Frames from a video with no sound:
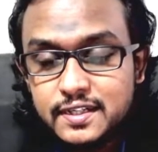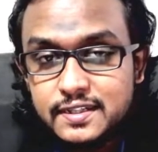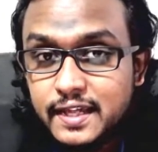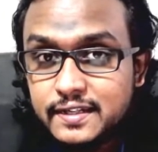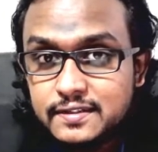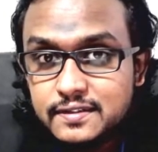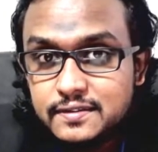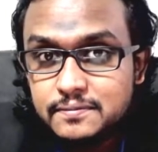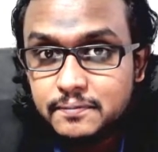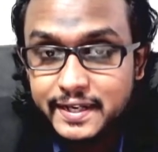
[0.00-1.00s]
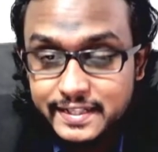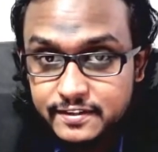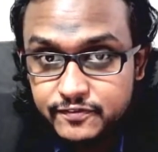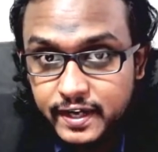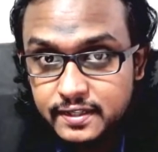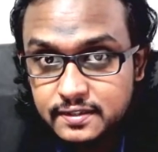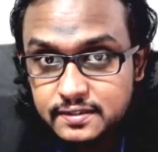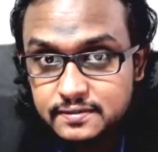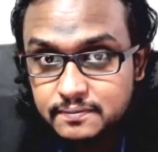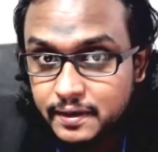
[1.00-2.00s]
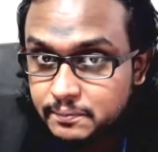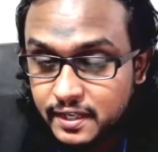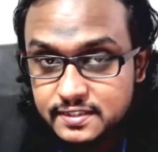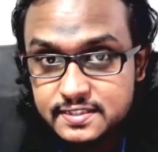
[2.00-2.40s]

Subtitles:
then my dear friend, my brother,